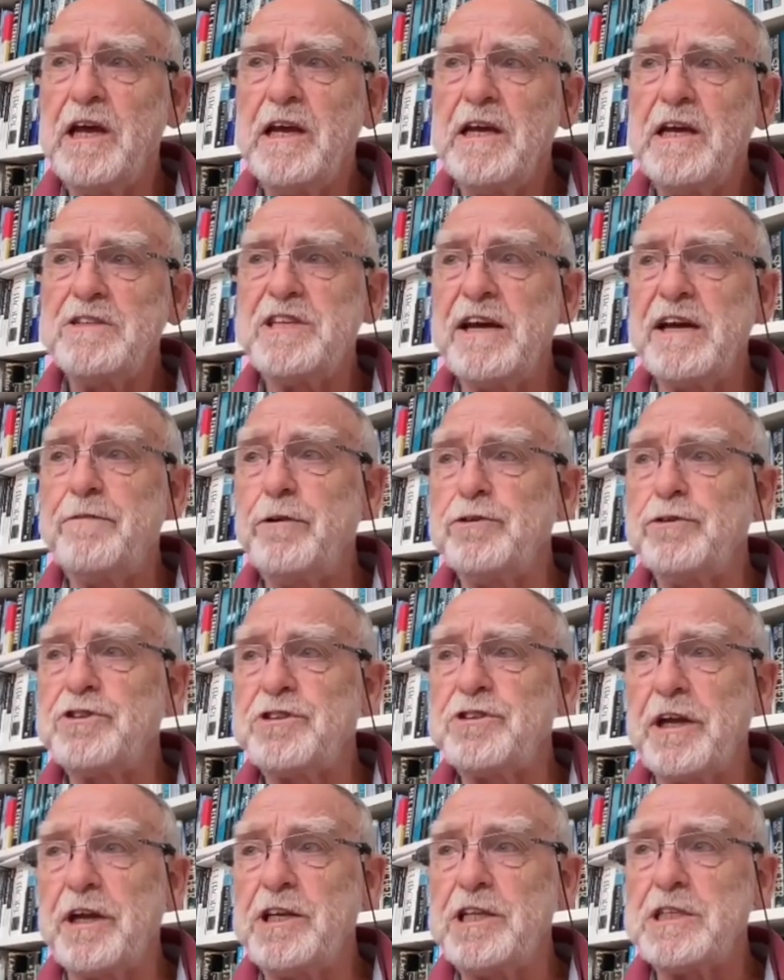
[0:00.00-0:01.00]
Several
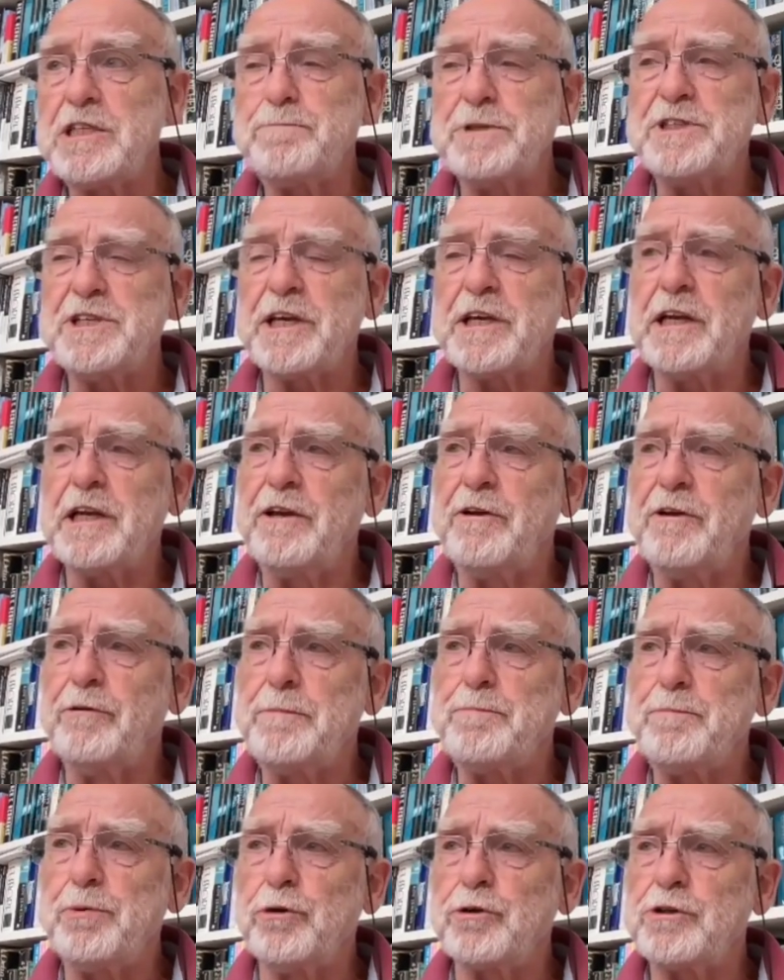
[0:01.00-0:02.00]
studies, particularly
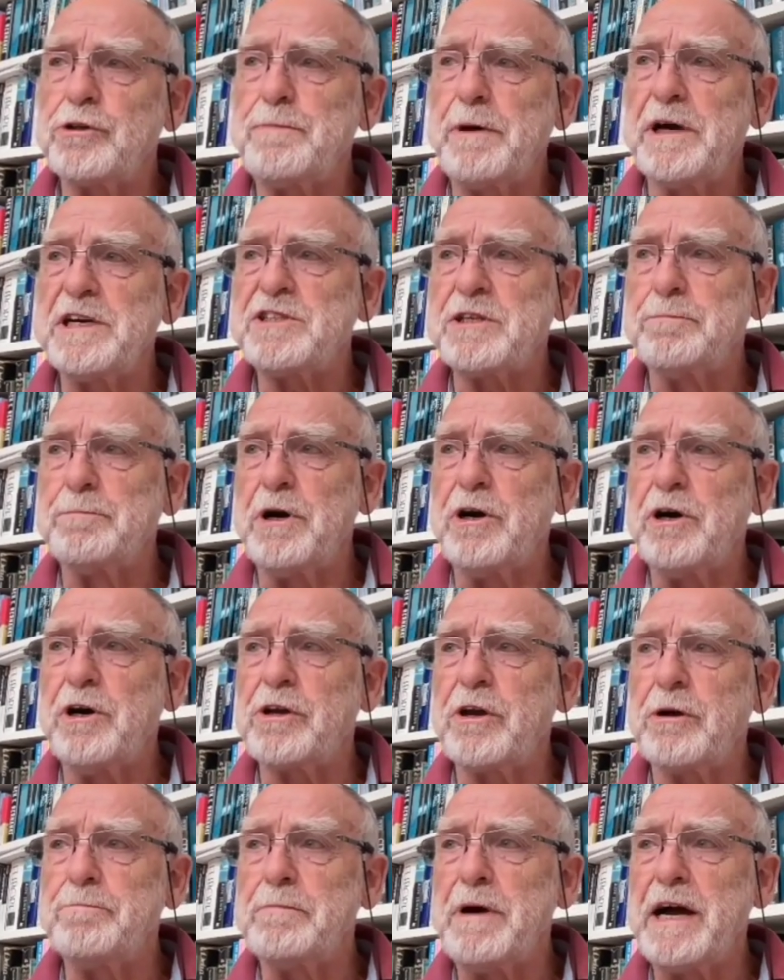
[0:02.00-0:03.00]
reports by Sir
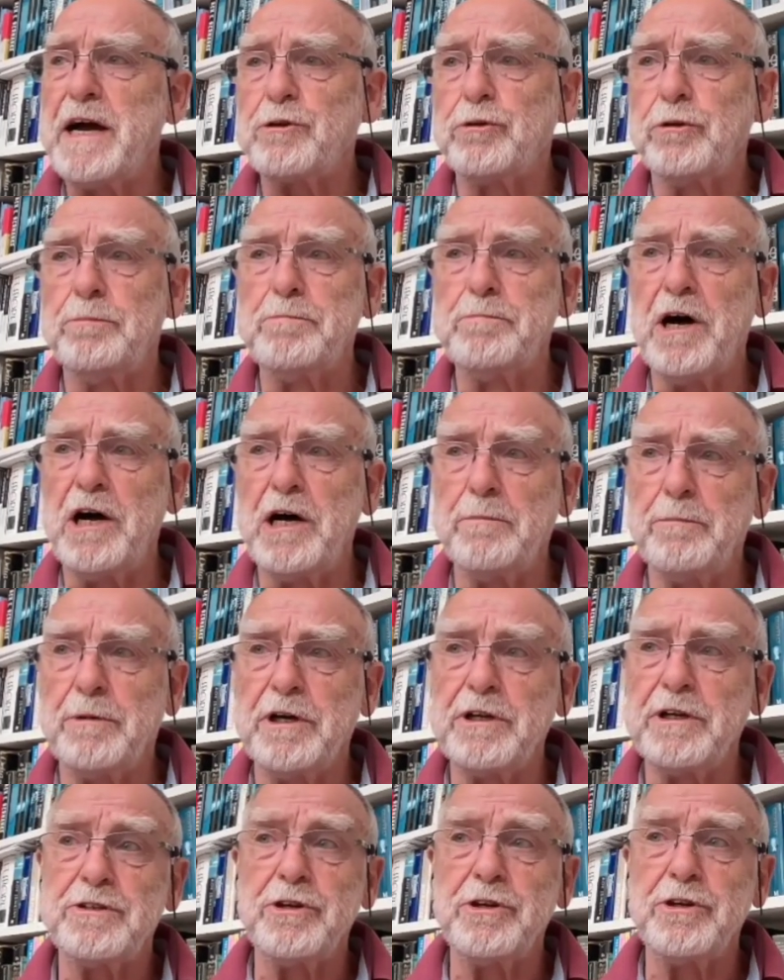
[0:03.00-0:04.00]
Michael
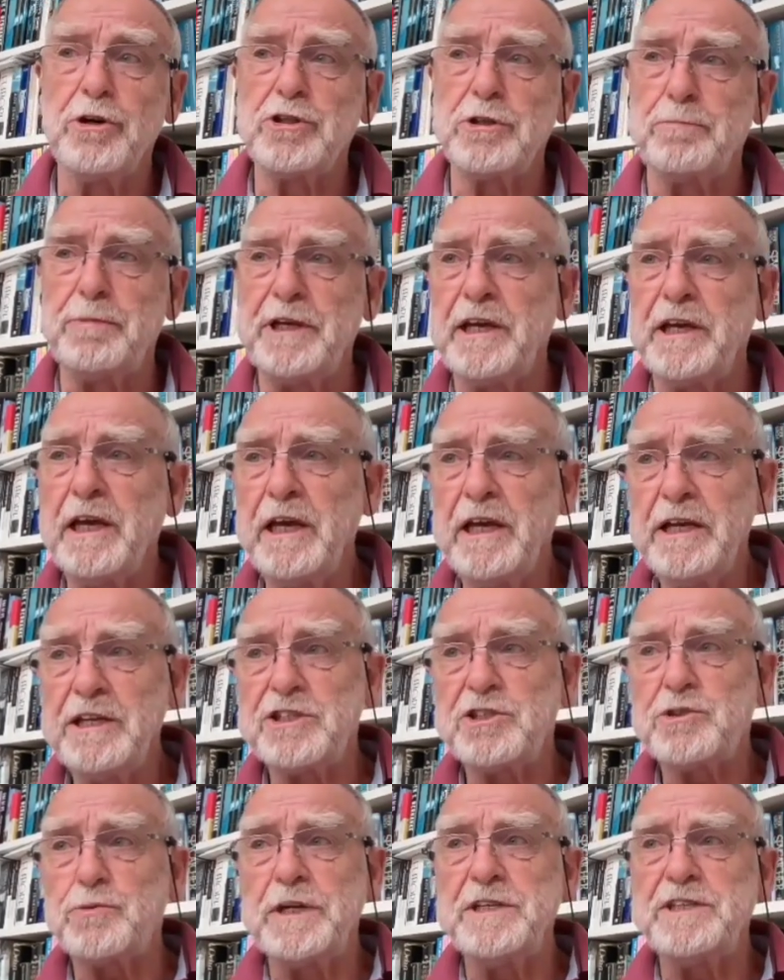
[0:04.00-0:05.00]
Marmot, notably his
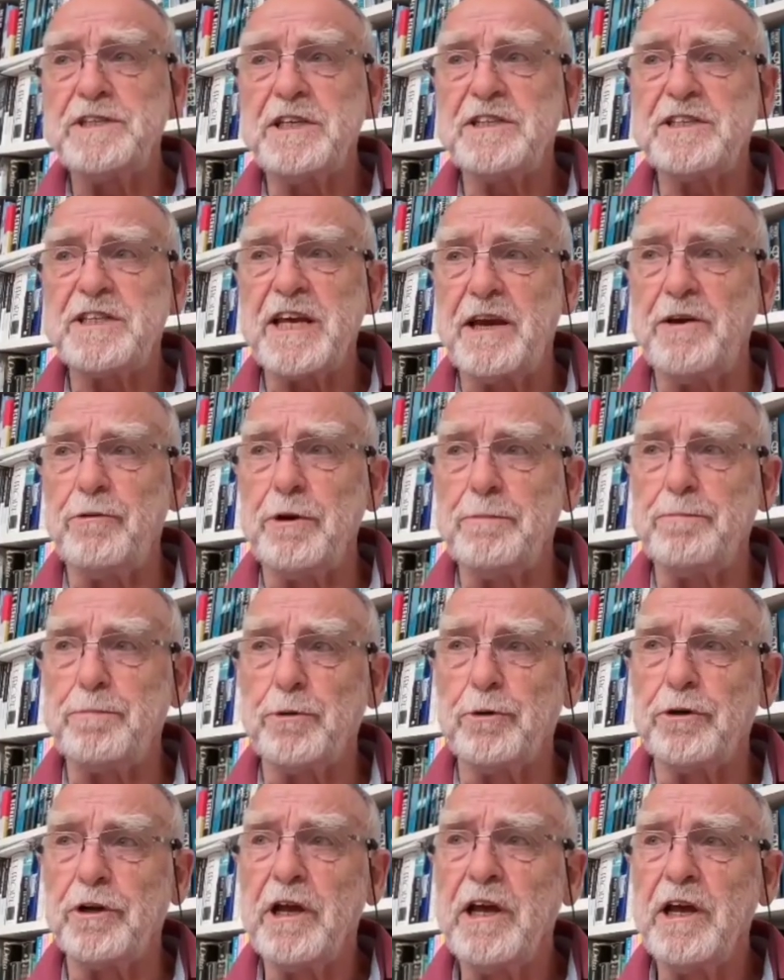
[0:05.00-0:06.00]
2010
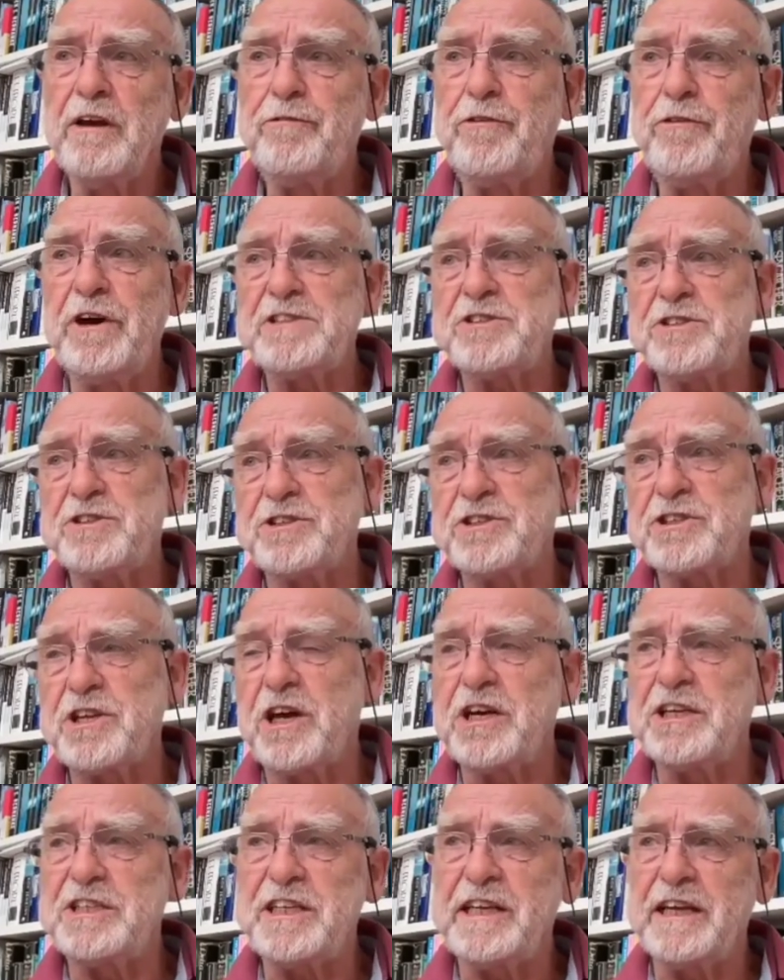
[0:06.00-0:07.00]
report, Fair
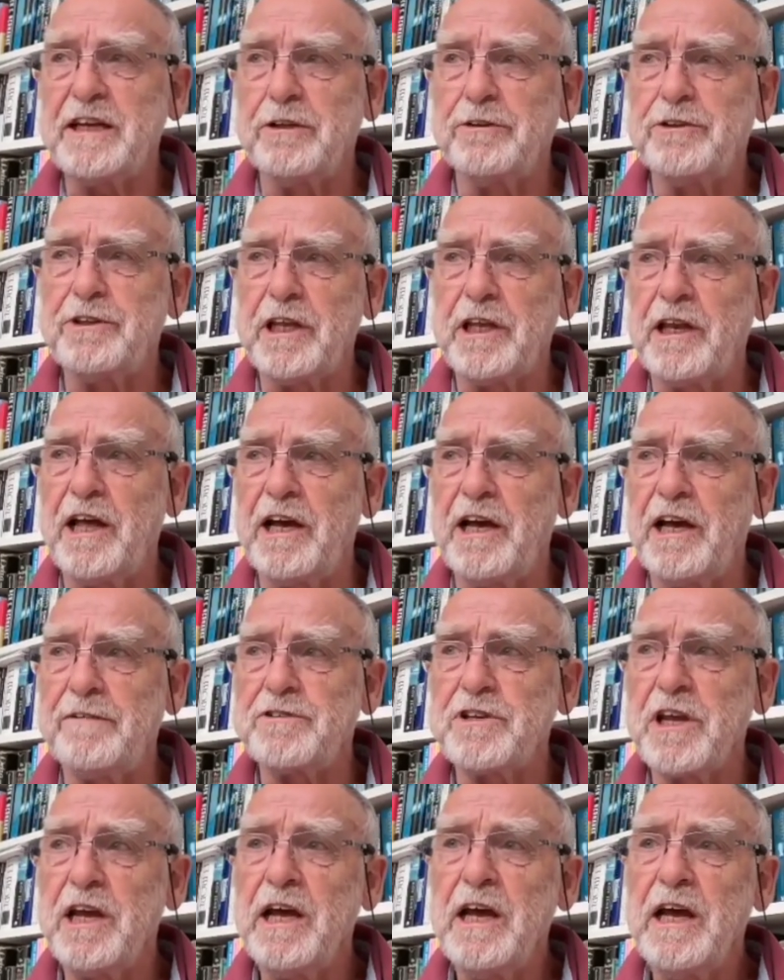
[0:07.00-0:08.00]
Society, Healthy Lives,
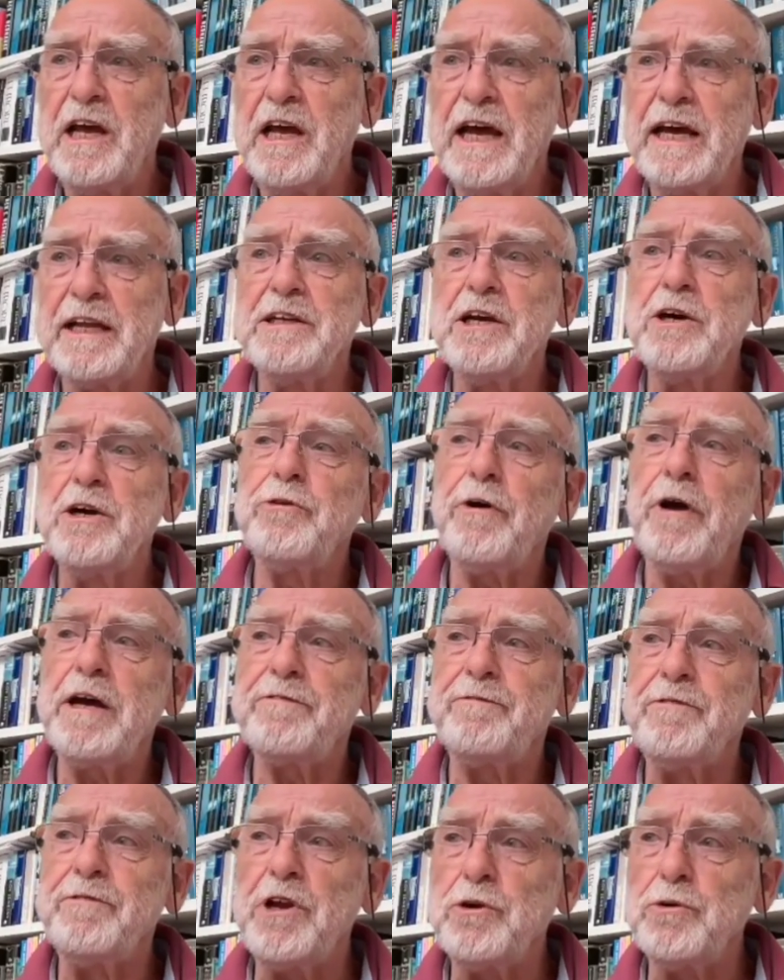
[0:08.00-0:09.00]
have
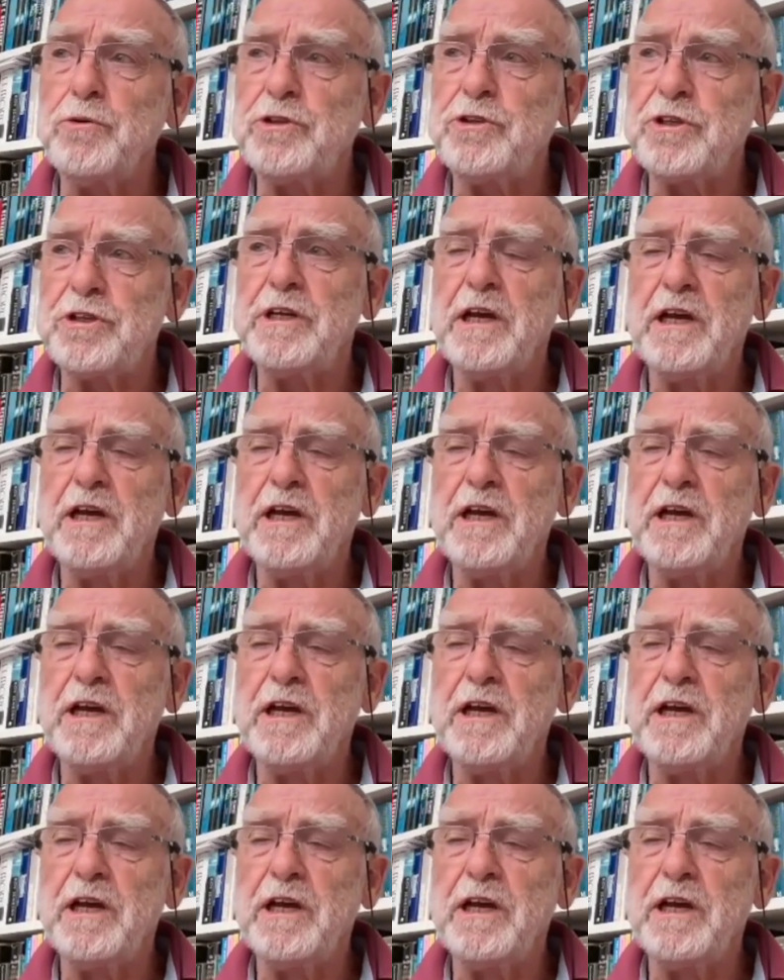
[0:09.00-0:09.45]
noted